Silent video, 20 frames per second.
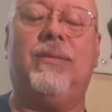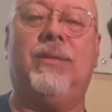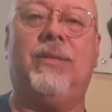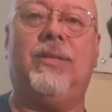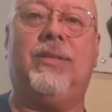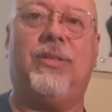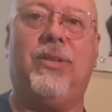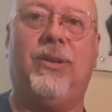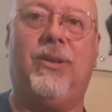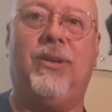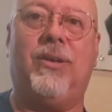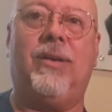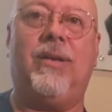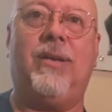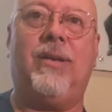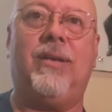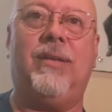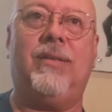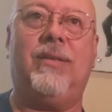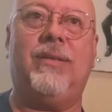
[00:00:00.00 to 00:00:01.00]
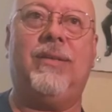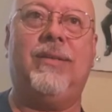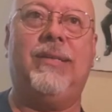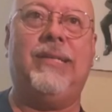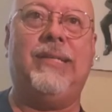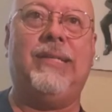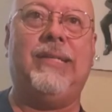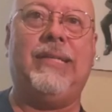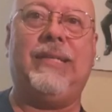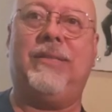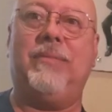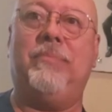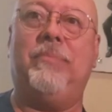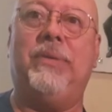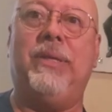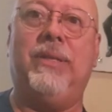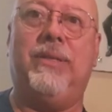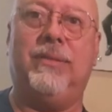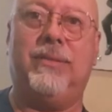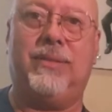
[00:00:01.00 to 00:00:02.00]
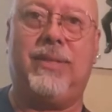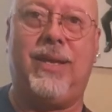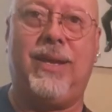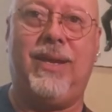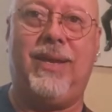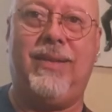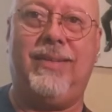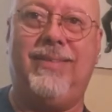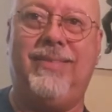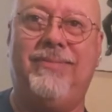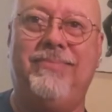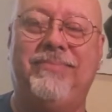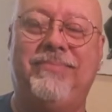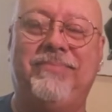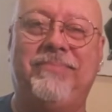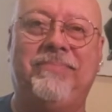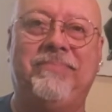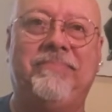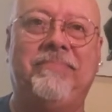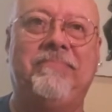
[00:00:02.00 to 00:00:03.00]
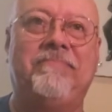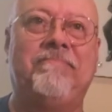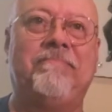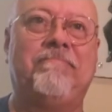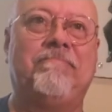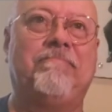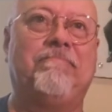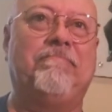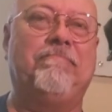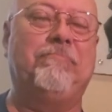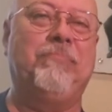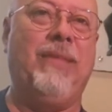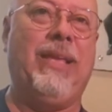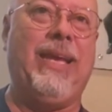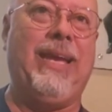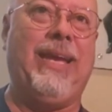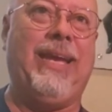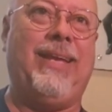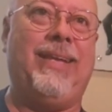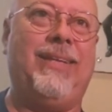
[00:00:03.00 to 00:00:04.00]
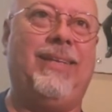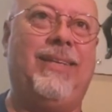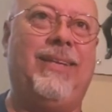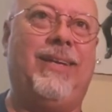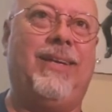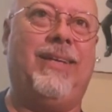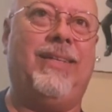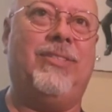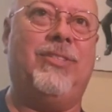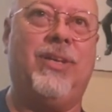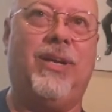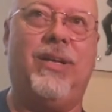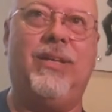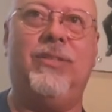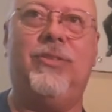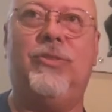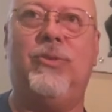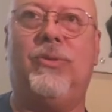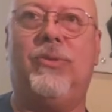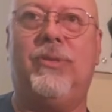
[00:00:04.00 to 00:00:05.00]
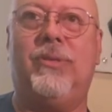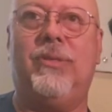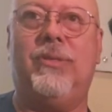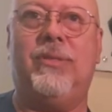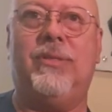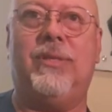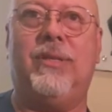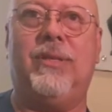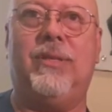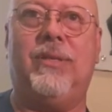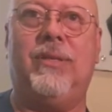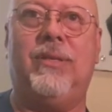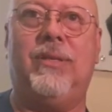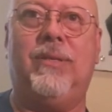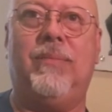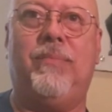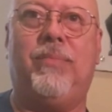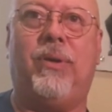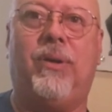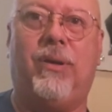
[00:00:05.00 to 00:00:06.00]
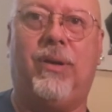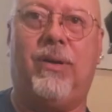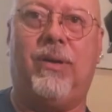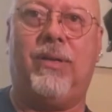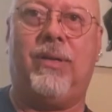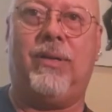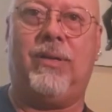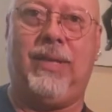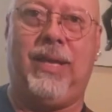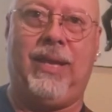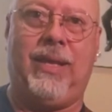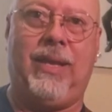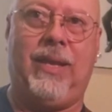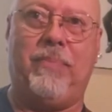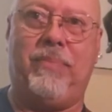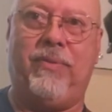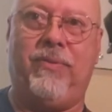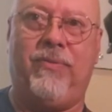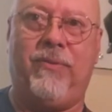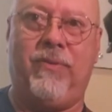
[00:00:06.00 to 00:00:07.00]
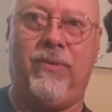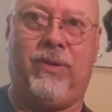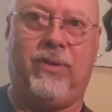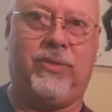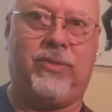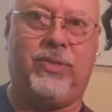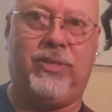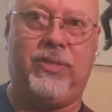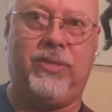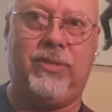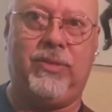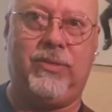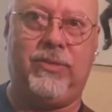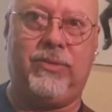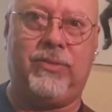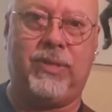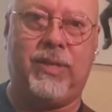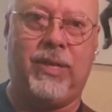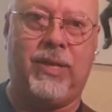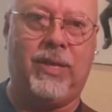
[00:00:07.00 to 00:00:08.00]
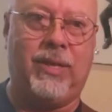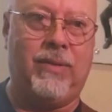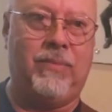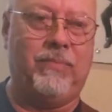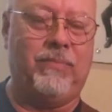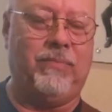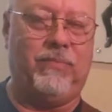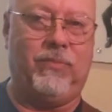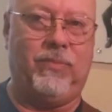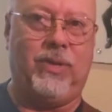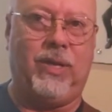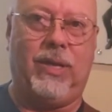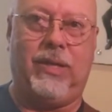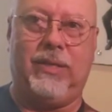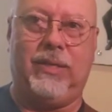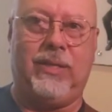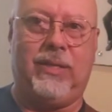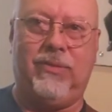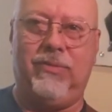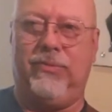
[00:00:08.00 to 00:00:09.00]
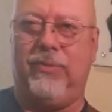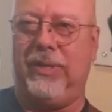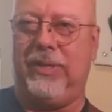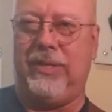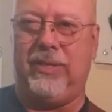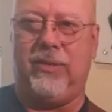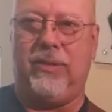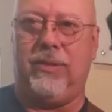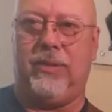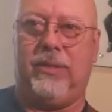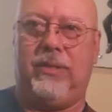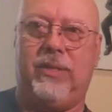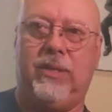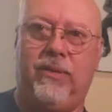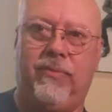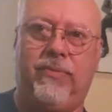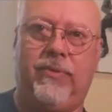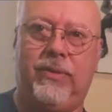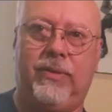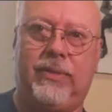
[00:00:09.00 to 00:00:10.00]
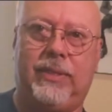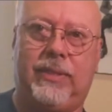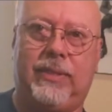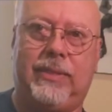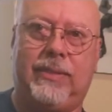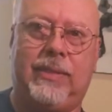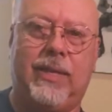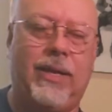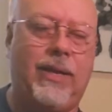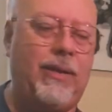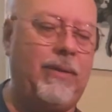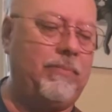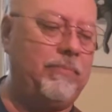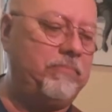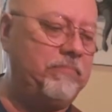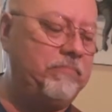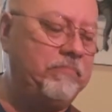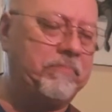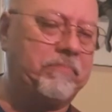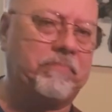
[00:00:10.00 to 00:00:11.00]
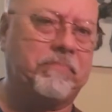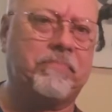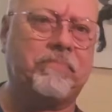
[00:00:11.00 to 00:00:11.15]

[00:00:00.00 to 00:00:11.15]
a guitar that the Beatles had. And John, George, and Paul had Epiphone Casinos. I didn't really know the difference at the time,